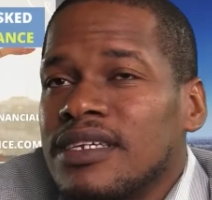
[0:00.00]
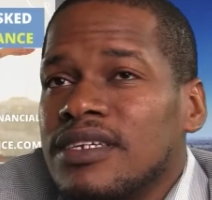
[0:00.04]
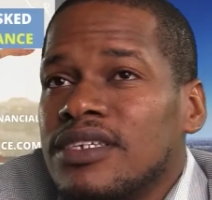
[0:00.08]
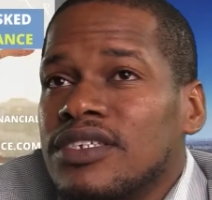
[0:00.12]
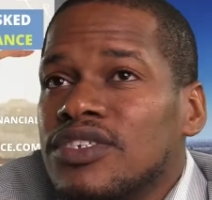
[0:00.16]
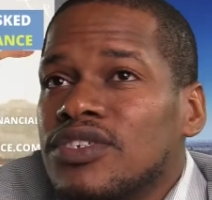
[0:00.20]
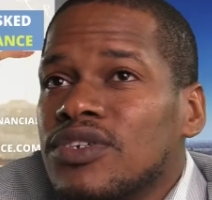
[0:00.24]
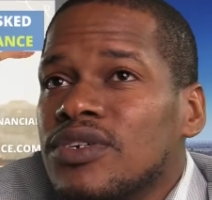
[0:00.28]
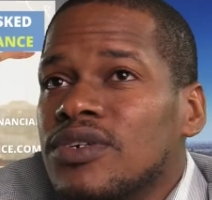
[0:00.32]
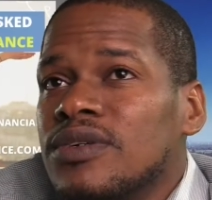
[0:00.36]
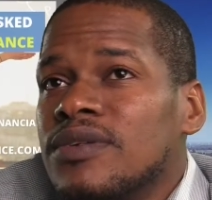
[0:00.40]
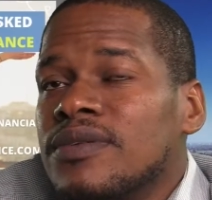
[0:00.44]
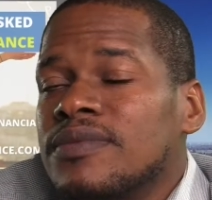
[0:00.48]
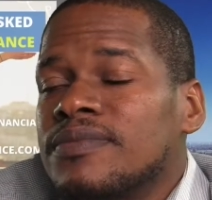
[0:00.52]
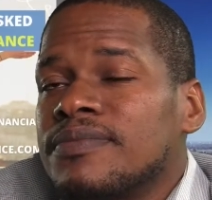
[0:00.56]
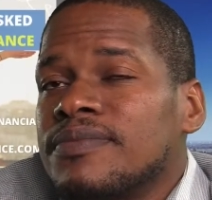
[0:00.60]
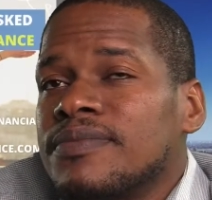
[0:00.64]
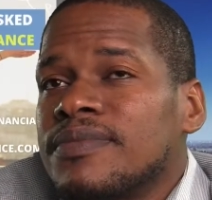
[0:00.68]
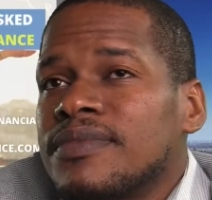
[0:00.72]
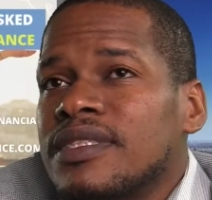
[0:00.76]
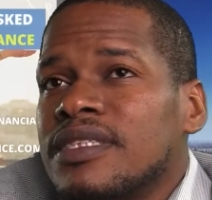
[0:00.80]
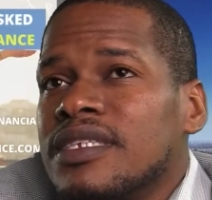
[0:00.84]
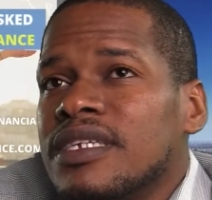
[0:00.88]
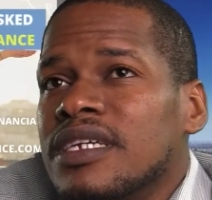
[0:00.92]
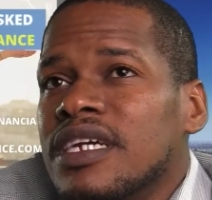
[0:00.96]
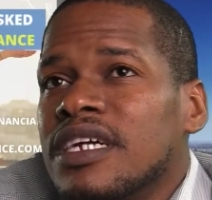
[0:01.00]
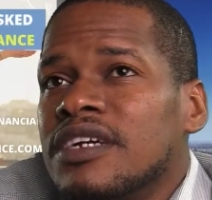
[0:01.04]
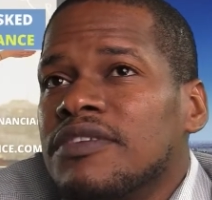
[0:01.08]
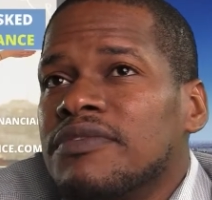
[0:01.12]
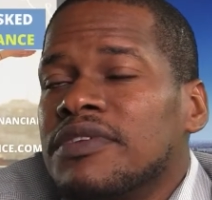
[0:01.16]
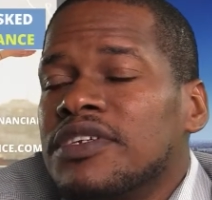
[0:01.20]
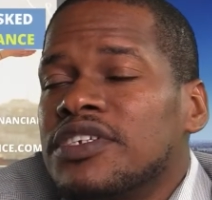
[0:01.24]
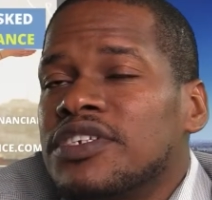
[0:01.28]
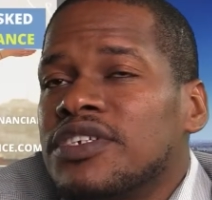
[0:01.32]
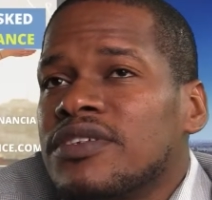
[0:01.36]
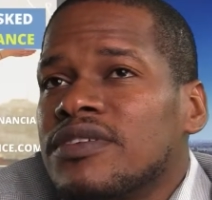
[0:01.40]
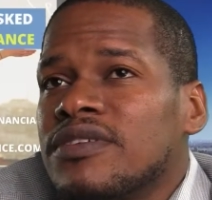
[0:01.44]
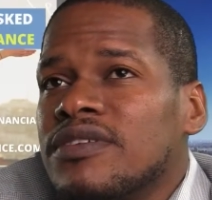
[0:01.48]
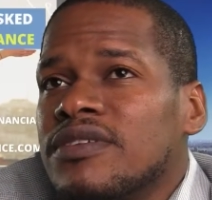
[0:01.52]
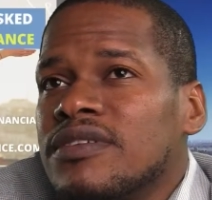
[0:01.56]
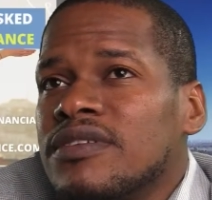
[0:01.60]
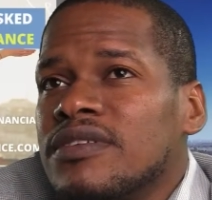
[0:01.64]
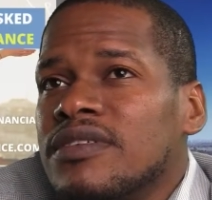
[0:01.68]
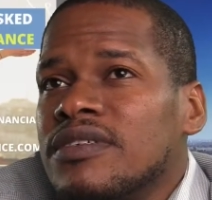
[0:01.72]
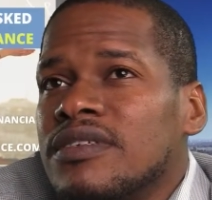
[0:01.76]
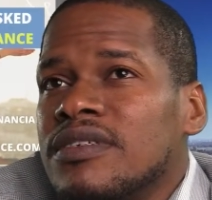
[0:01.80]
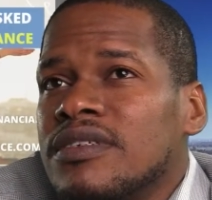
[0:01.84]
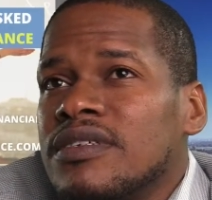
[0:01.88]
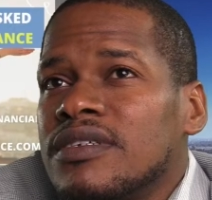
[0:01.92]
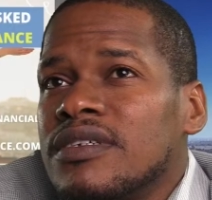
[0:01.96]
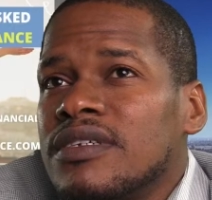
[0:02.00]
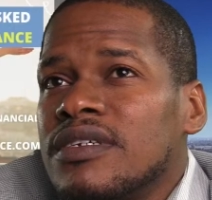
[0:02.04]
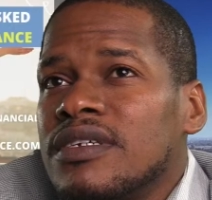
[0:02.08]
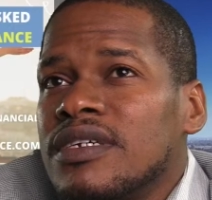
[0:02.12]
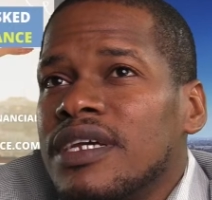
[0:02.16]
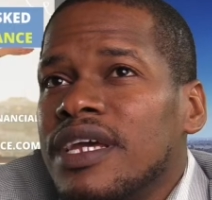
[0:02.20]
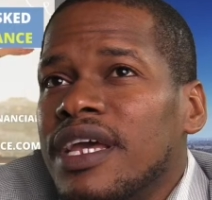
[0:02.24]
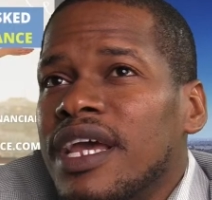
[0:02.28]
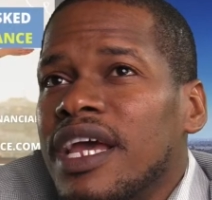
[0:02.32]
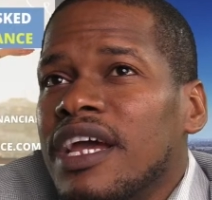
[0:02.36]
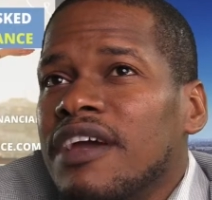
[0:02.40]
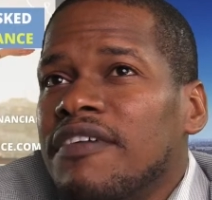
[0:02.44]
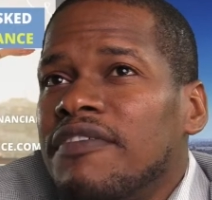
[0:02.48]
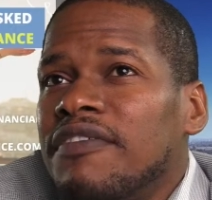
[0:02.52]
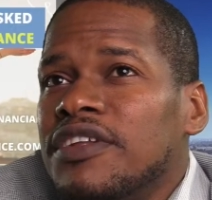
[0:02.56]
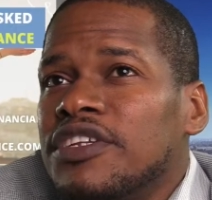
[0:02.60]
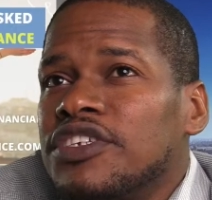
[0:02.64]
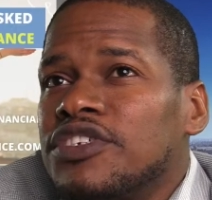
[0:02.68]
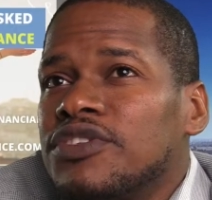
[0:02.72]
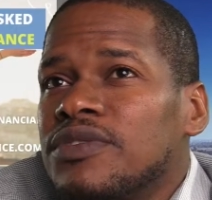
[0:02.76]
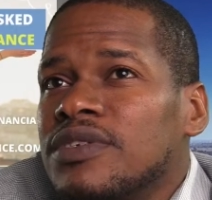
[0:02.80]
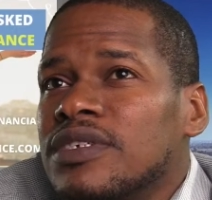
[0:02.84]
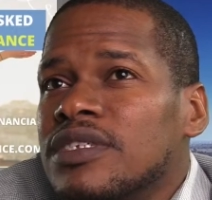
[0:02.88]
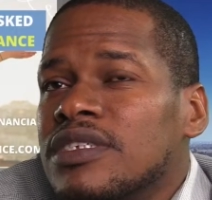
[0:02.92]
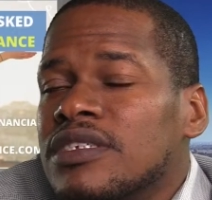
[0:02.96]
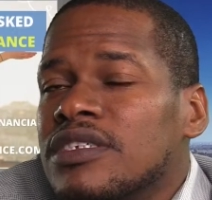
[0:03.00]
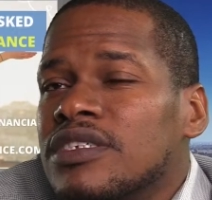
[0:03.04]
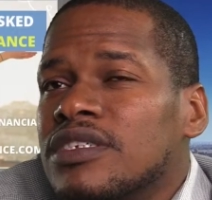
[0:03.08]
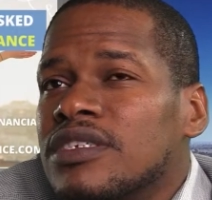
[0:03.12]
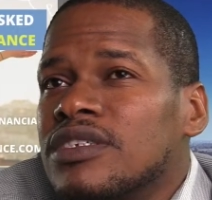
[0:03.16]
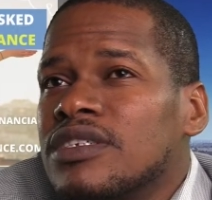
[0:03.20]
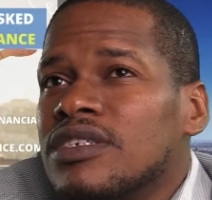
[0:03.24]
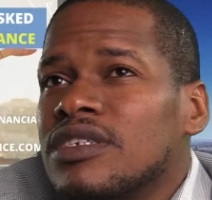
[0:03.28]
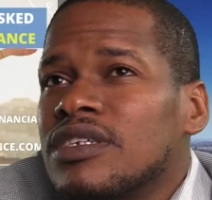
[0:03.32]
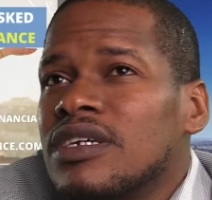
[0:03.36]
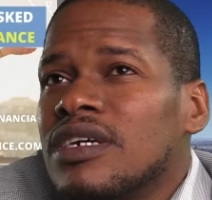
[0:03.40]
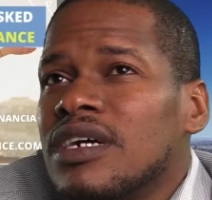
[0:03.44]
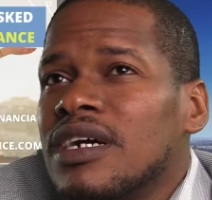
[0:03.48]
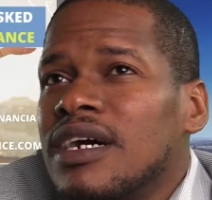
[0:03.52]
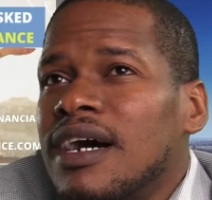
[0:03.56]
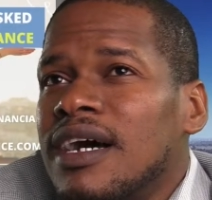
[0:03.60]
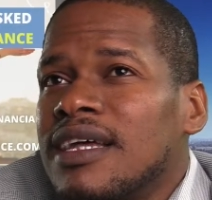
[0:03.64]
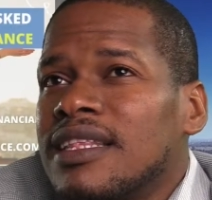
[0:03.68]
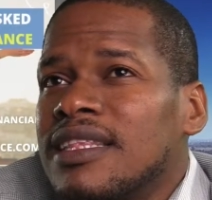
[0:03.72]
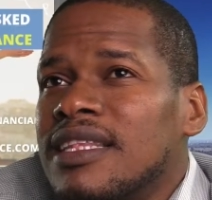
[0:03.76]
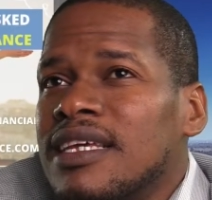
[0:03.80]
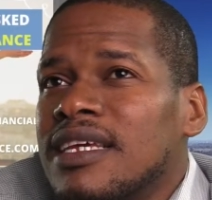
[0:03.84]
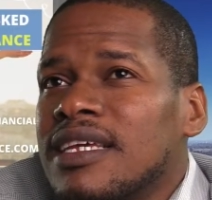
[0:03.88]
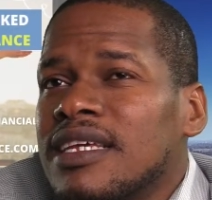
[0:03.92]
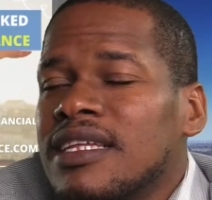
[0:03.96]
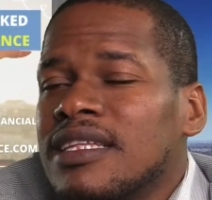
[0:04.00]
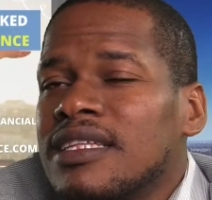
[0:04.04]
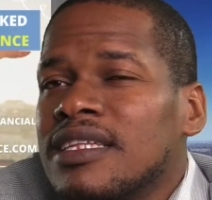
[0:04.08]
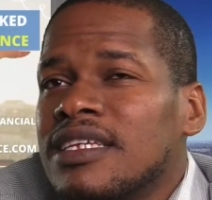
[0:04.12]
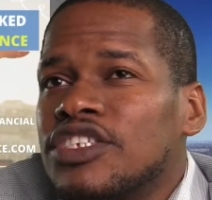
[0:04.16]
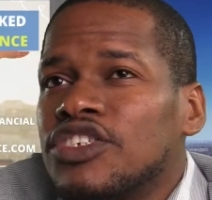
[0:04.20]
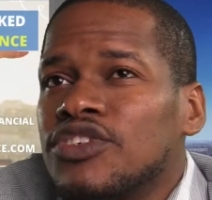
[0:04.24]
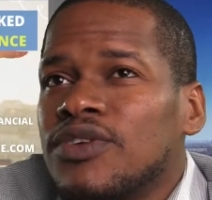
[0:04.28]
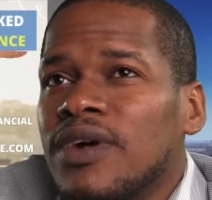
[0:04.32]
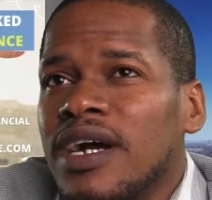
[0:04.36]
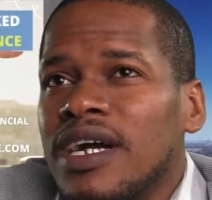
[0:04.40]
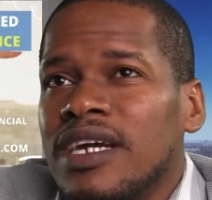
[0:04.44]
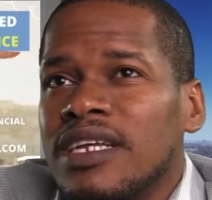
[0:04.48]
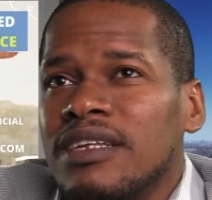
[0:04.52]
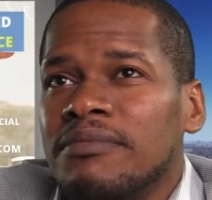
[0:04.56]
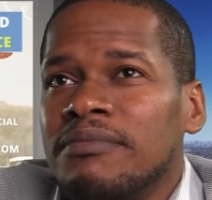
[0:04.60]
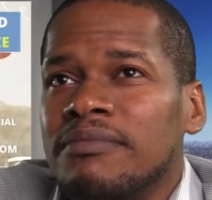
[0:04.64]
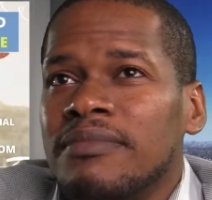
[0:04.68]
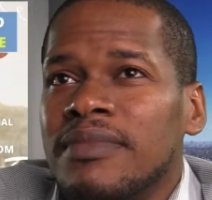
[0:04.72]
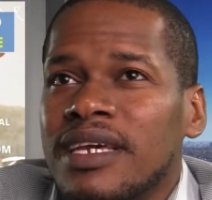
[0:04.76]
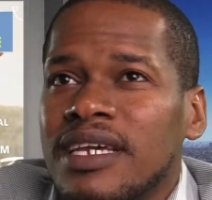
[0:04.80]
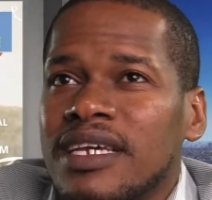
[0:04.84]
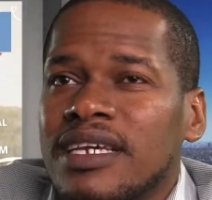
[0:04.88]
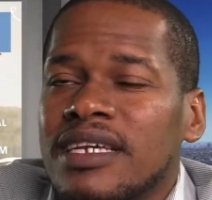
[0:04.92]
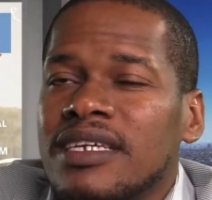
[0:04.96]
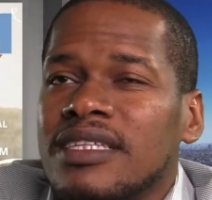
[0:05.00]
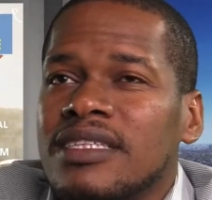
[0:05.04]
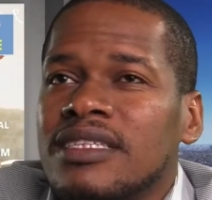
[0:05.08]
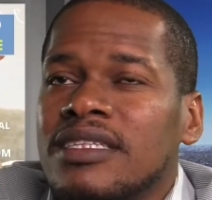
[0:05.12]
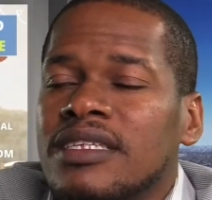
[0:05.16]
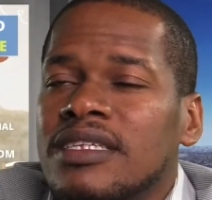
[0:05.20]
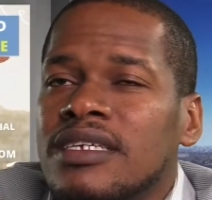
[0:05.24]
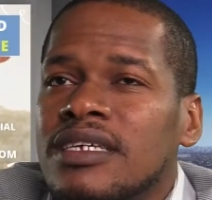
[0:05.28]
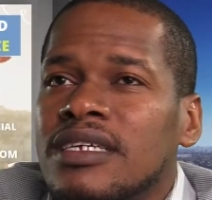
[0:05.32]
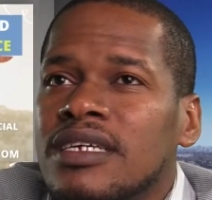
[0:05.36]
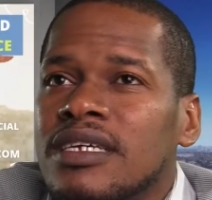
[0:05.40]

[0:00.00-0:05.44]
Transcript: So, in return, health insurance, I think they're trying to make it